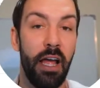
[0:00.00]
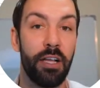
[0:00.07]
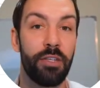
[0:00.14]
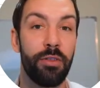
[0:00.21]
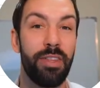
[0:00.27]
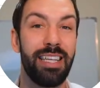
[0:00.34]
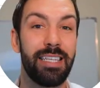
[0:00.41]

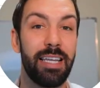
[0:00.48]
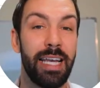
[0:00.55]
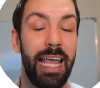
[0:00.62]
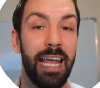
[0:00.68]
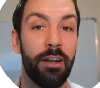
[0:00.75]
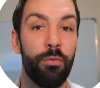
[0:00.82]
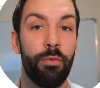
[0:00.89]
So this
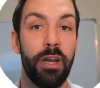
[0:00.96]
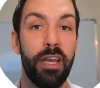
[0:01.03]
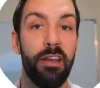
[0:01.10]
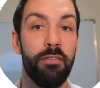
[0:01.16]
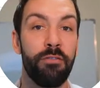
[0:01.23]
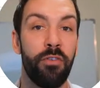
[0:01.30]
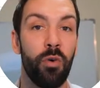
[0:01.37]
again
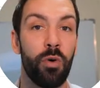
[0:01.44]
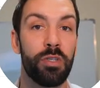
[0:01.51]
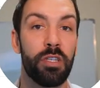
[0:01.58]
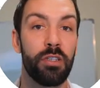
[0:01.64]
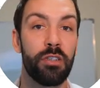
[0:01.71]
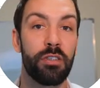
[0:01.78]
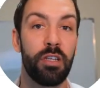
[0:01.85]

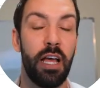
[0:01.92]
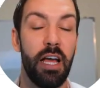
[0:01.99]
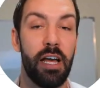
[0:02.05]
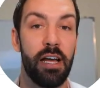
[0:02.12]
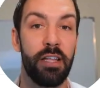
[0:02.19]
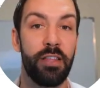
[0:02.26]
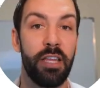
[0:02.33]
reinforces
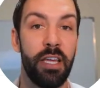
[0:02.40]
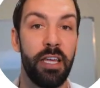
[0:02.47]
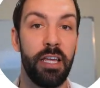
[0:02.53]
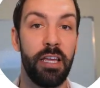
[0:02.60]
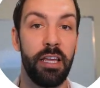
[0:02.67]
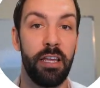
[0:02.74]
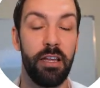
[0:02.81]

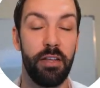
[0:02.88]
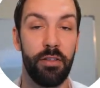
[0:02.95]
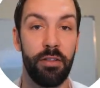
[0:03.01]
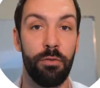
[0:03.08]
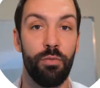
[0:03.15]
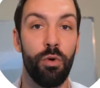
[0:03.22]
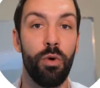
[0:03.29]
the
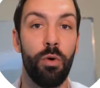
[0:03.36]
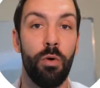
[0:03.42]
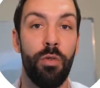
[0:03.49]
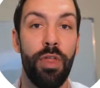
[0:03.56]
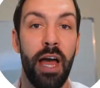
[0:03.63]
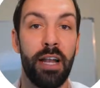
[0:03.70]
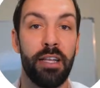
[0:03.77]
rule
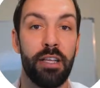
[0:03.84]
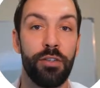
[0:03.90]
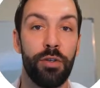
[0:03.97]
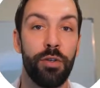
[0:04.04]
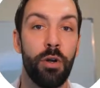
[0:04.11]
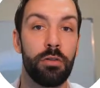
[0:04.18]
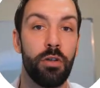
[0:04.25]
that
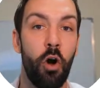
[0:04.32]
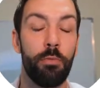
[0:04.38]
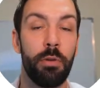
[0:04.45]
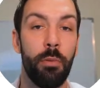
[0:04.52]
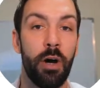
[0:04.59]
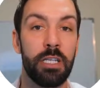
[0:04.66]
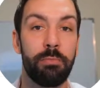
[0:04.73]
do not
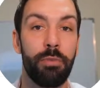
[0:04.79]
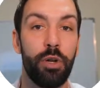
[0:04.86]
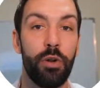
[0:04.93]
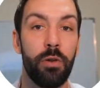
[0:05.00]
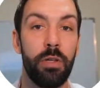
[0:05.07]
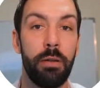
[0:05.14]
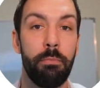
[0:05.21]
optimize
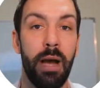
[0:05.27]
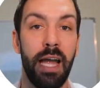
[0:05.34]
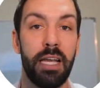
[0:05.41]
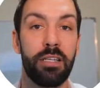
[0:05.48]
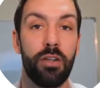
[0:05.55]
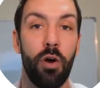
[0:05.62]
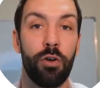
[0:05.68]
purely
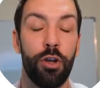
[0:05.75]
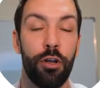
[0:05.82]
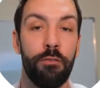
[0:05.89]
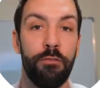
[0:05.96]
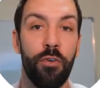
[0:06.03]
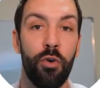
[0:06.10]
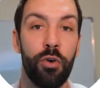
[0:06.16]
based on
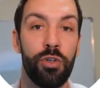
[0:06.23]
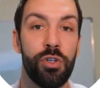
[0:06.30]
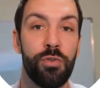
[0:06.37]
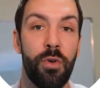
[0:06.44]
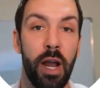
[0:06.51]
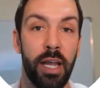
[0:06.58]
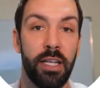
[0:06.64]
conversion
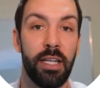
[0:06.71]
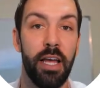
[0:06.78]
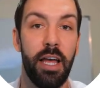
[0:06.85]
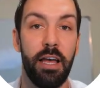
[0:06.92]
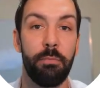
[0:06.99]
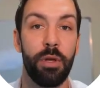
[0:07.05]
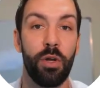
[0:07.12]
rate,
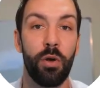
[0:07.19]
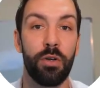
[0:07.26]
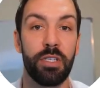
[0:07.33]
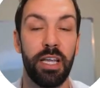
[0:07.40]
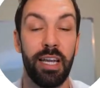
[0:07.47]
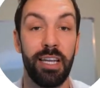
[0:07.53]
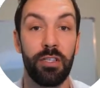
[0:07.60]

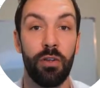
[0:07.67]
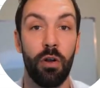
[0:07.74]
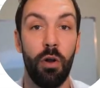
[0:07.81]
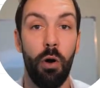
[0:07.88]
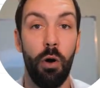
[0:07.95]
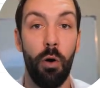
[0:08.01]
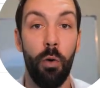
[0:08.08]
because it is
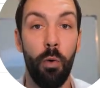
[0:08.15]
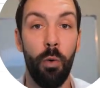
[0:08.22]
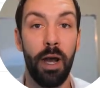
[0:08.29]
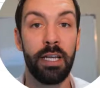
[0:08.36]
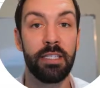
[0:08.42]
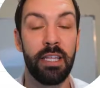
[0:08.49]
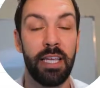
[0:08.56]
not
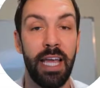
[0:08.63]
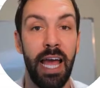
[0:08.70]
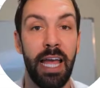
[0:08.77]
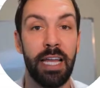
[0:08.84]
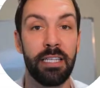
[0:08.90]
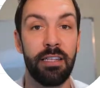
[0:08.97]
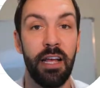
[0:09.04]
always the
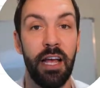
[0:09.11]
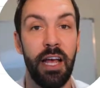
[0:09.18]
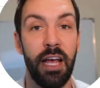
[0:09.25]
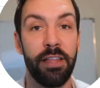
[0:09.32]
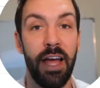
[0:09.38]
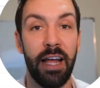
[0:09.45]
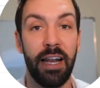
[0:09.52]
case
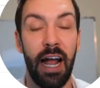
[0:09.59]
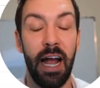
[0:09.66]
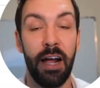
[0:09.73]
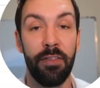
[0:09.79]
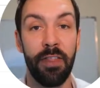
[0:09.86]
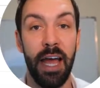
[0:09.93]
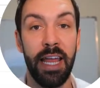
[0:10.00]

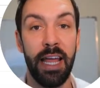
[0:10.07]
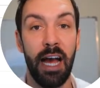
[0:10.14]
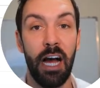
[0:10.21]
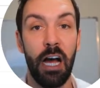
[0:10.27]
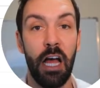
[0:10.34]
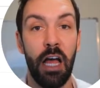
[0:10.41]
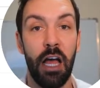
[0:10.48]
that they
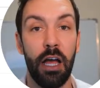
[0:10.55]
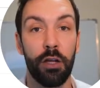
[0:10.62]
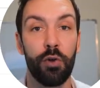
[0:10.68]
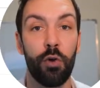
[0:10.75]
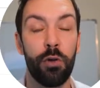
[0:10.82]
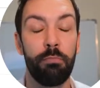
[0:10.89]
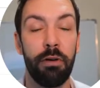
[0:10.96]
are
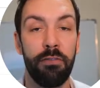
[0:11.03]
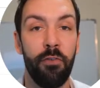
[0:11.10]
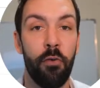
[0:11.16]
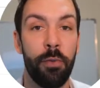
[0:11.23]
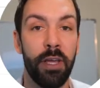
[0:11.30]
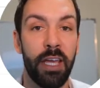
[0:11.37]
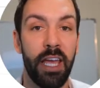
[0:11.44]
good
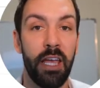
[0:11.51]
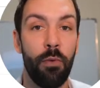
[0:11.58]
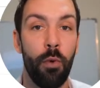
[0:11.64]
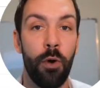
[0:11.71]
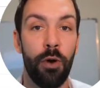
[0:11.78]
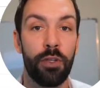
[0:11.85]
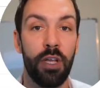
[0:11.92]
performing
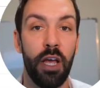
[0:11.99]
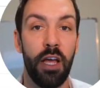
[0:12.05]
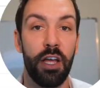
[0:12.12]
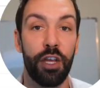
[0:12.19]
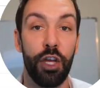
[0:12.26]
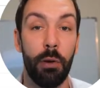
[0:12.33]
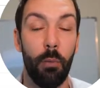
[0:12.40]
keywords
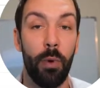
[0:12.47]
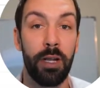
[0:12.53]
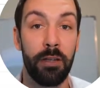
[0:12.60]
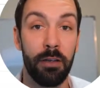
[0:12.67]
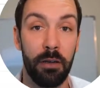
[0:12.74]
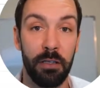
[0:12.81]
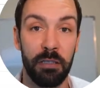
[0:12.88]

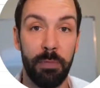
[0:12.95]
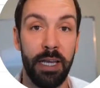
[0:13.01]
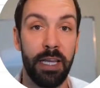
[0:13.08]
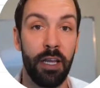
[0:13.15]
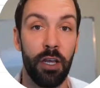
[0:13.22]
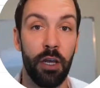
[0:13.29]
when speaking